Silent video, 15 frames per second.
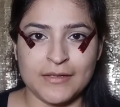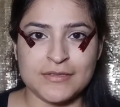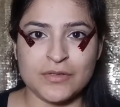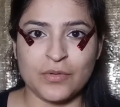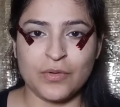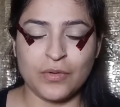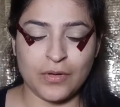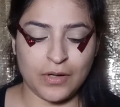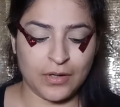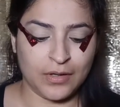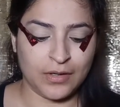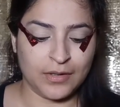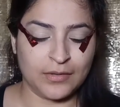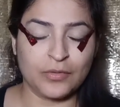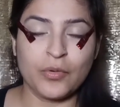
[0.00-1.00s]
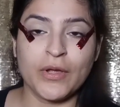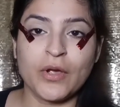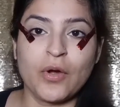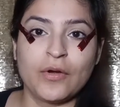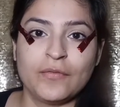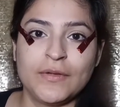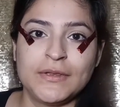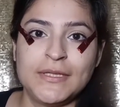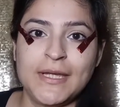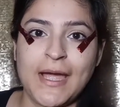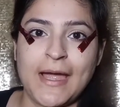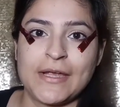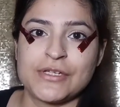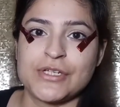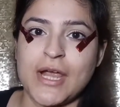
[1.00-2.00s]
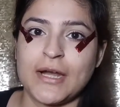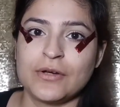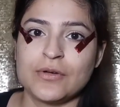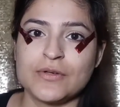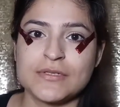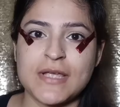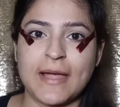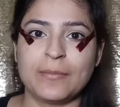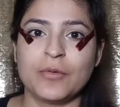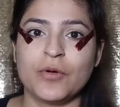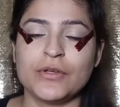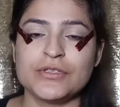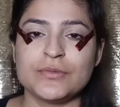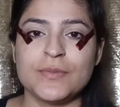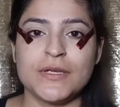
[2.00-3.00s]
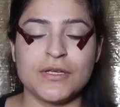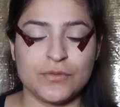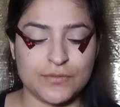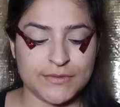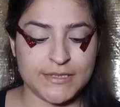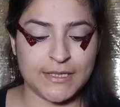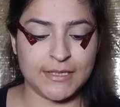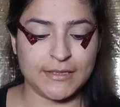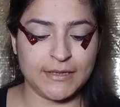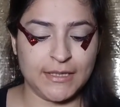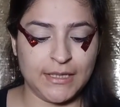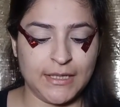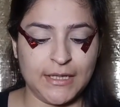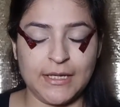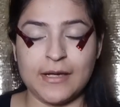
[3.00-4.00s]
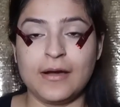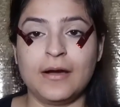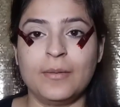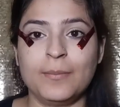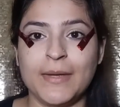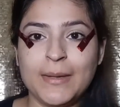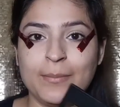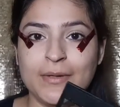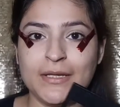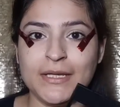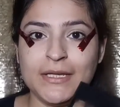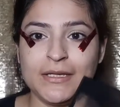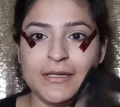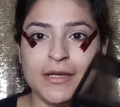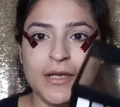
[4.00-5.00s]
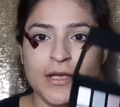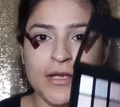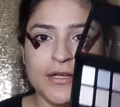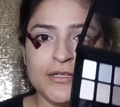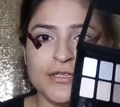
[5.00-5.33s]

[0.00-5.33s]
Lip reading: So going on with the eyeshadows, I am going to be using the Maybelline